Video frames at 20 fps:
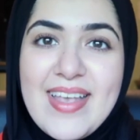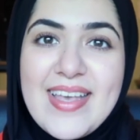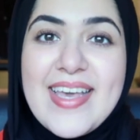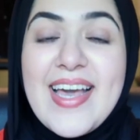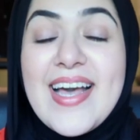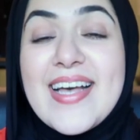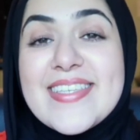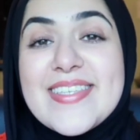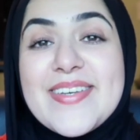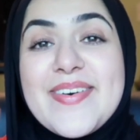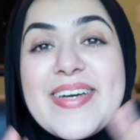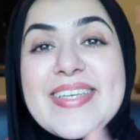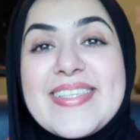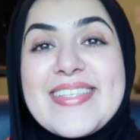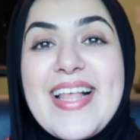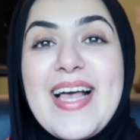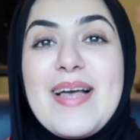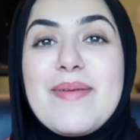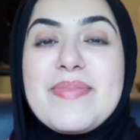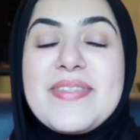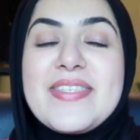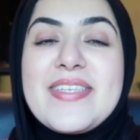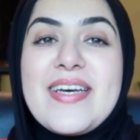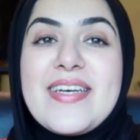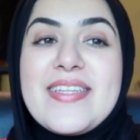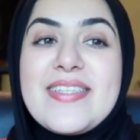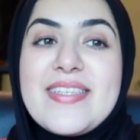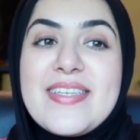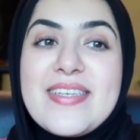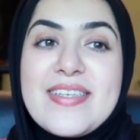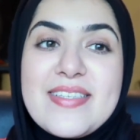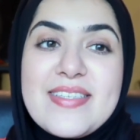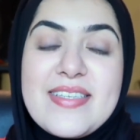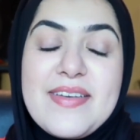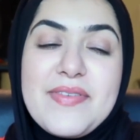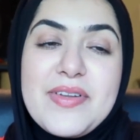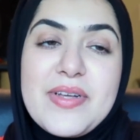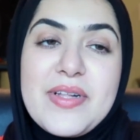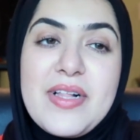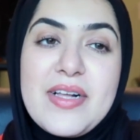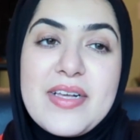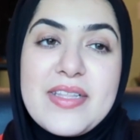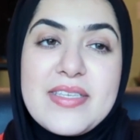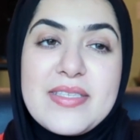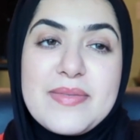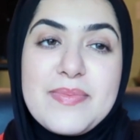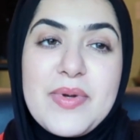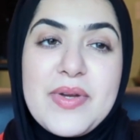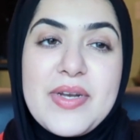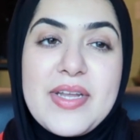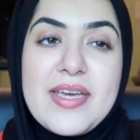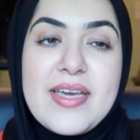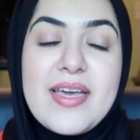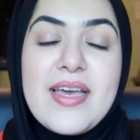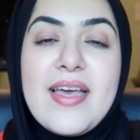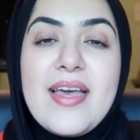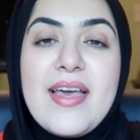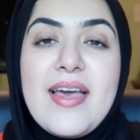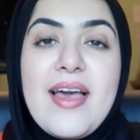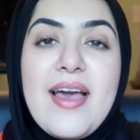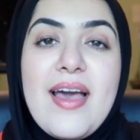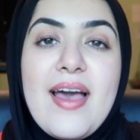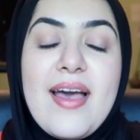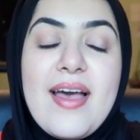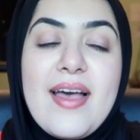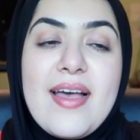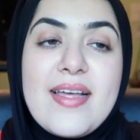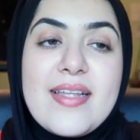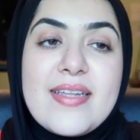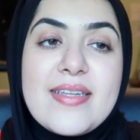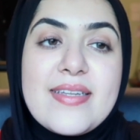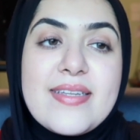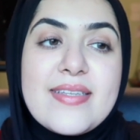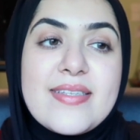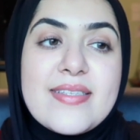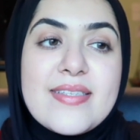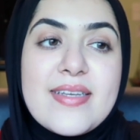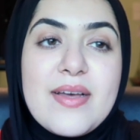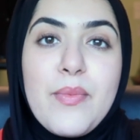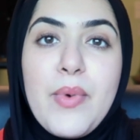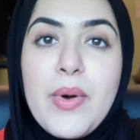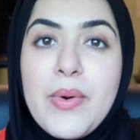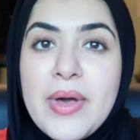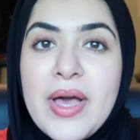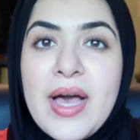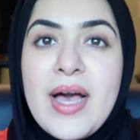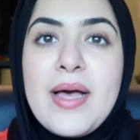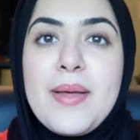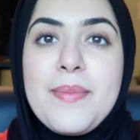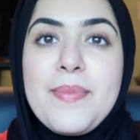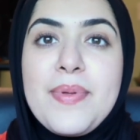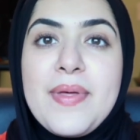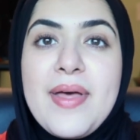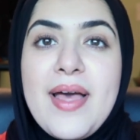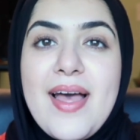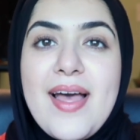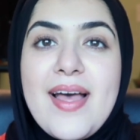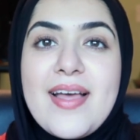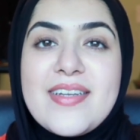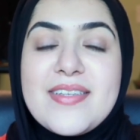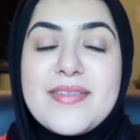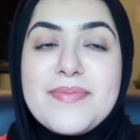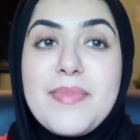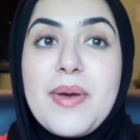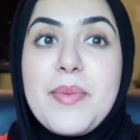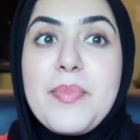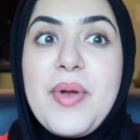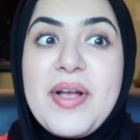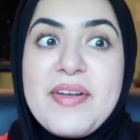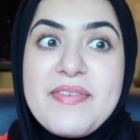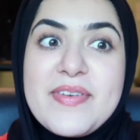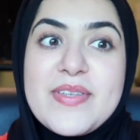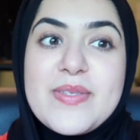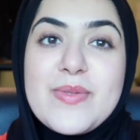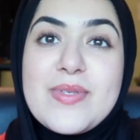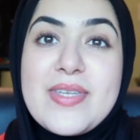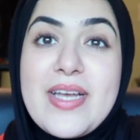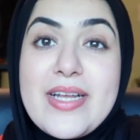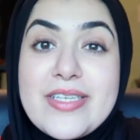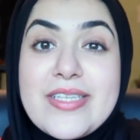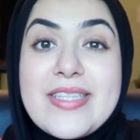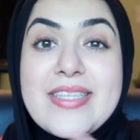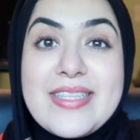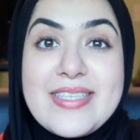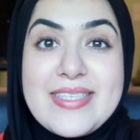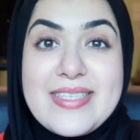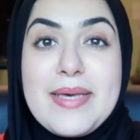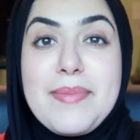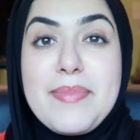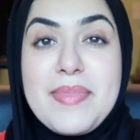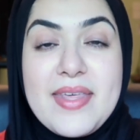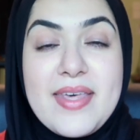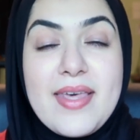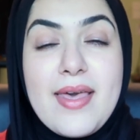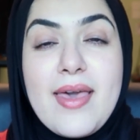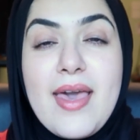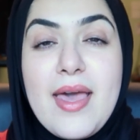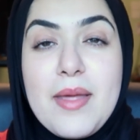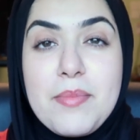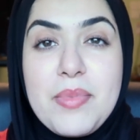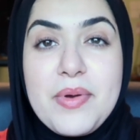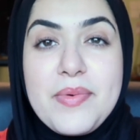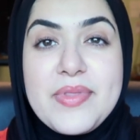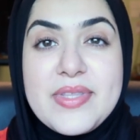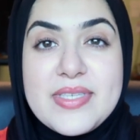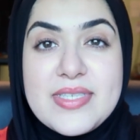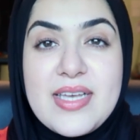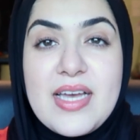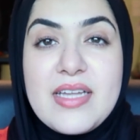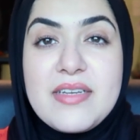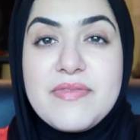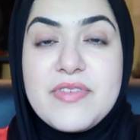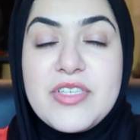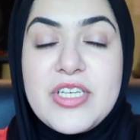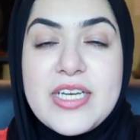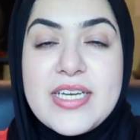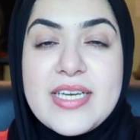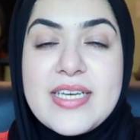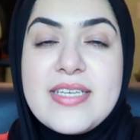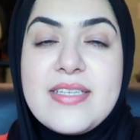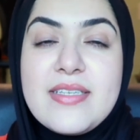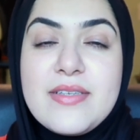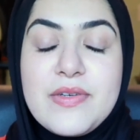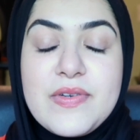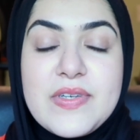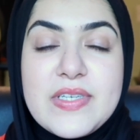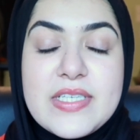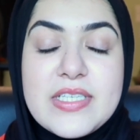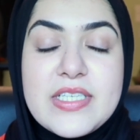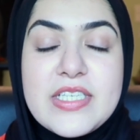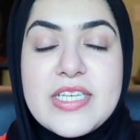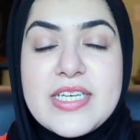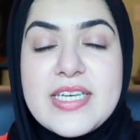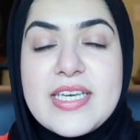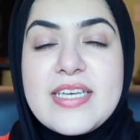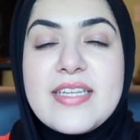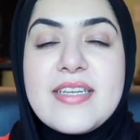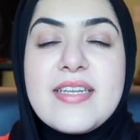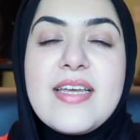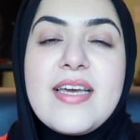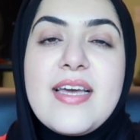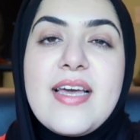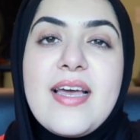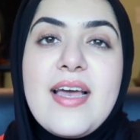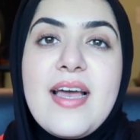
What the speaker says: Yeah, so I slept until 7 o'clock this morning and woke up, and my breakfast was actually the same thing again, but with a side of chicken, grilled chicken.